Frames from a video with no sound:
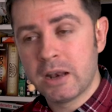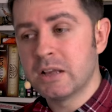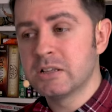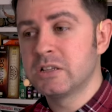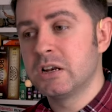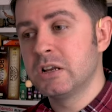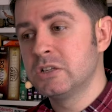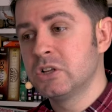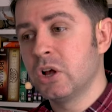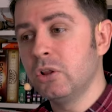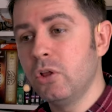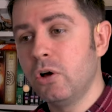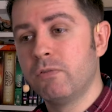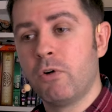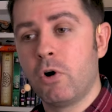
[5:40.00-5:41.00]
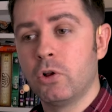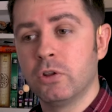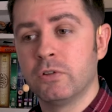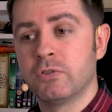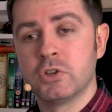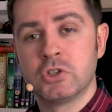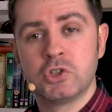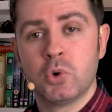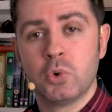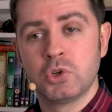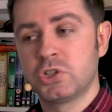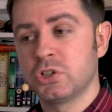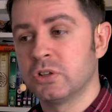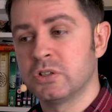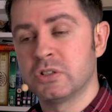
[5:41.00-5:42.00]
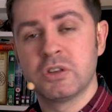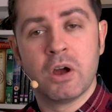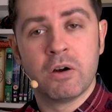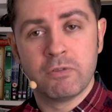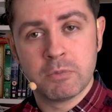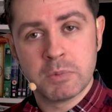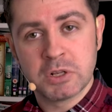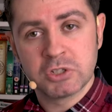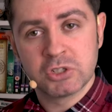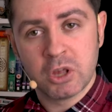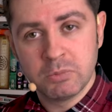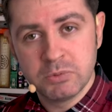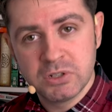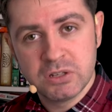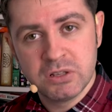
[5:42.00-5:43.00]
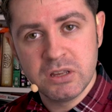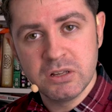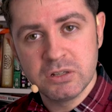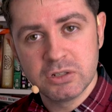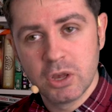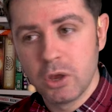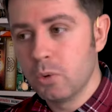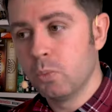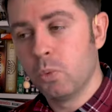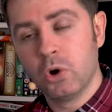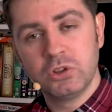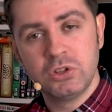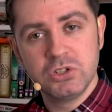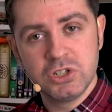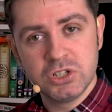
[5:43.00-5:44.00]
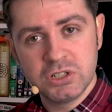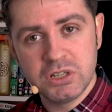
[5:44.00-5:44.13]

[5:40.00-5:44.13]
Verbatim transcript: And as a result of all of the socialist government subsidies, what did you